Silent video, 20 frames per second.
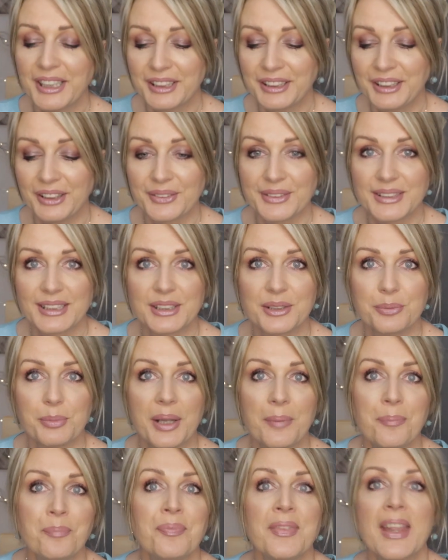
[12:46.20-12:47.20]
Closer to
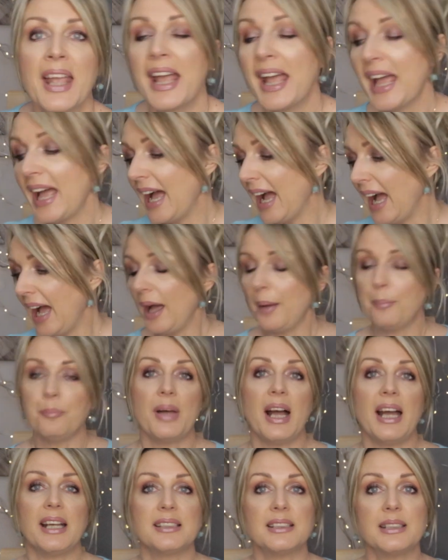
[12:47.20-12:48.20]
me.
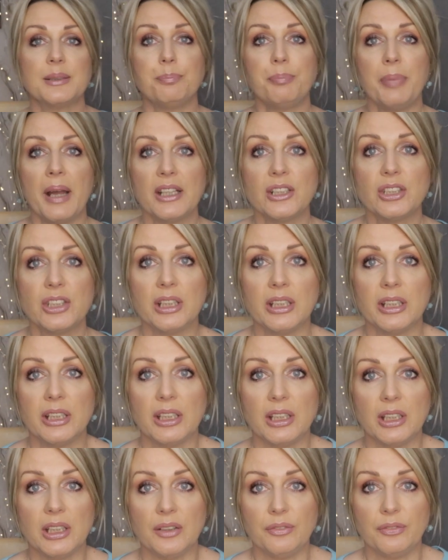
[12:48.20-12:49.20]

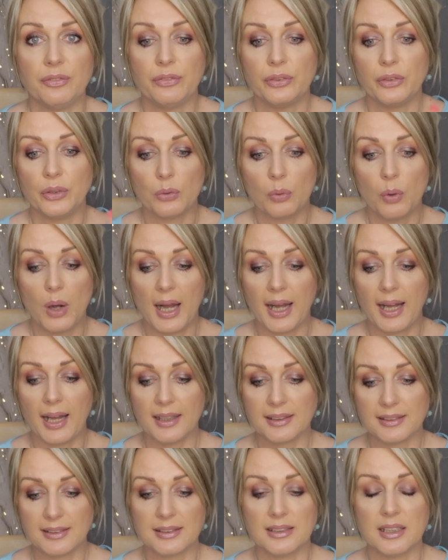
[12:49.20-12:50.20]
Especially if you
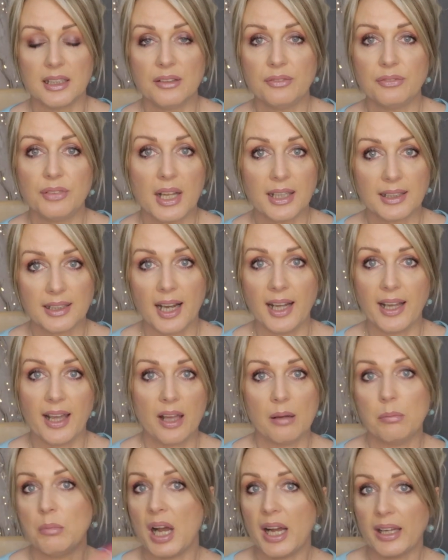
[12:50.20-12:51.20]
are stiff like I
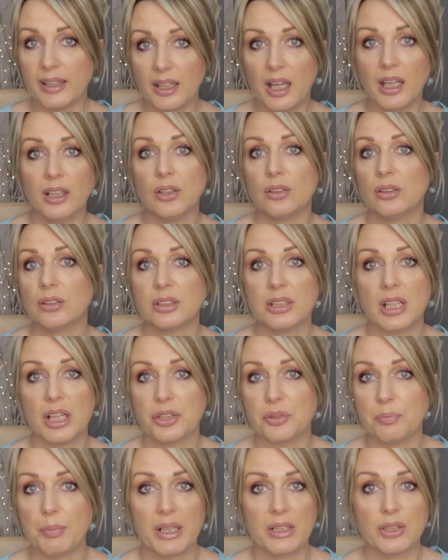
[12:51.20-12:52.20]
am, I cannot
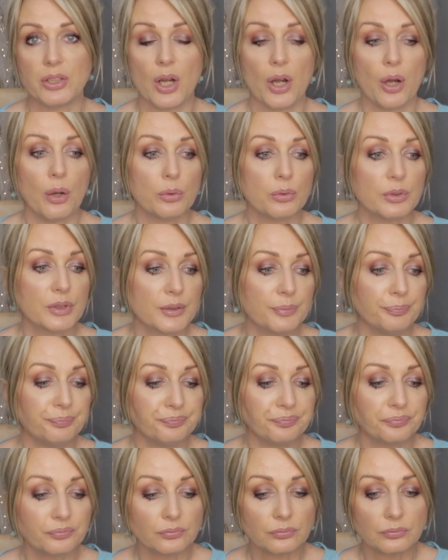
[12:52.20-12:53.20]
touch my toes.
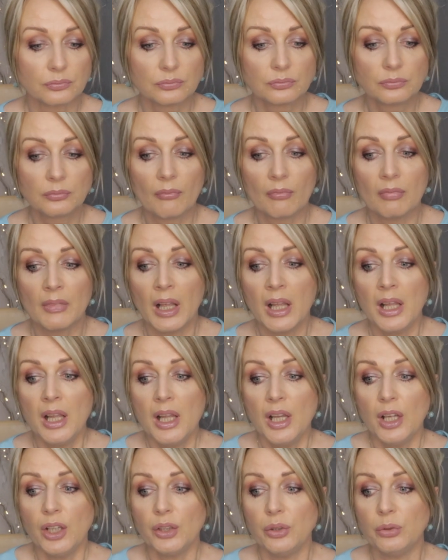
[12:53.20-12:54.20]

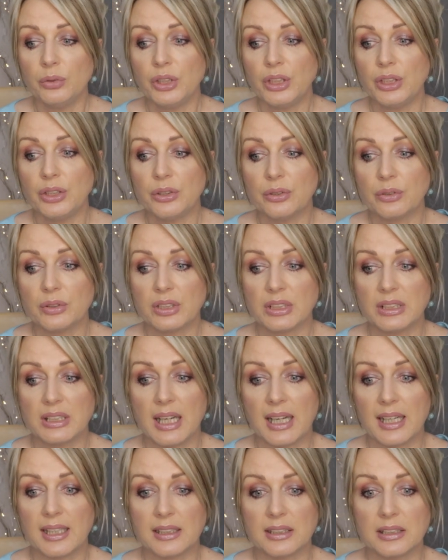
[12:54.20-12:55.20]
You need to
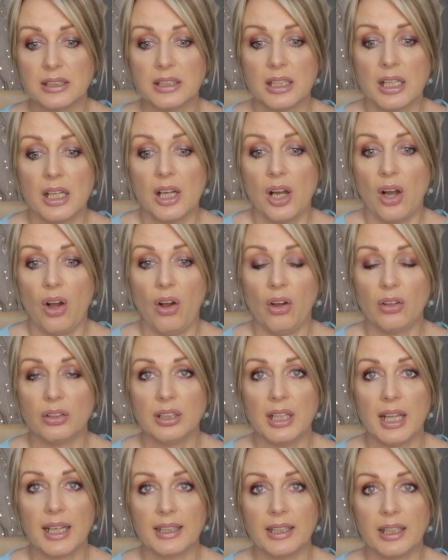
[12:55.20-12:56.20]
start
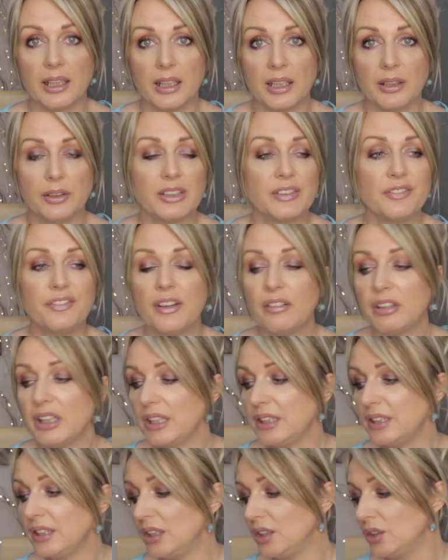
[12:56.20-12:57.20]
on like a, it's
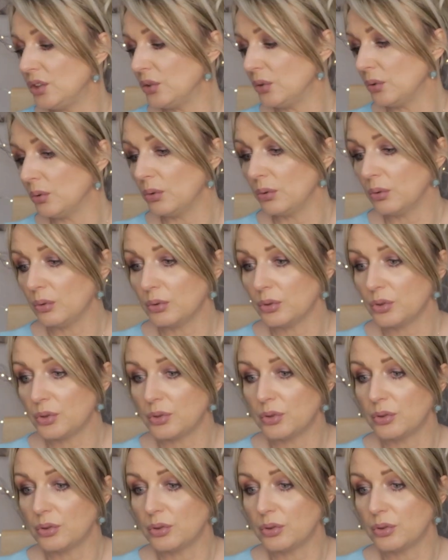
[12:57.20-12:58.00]
very easy to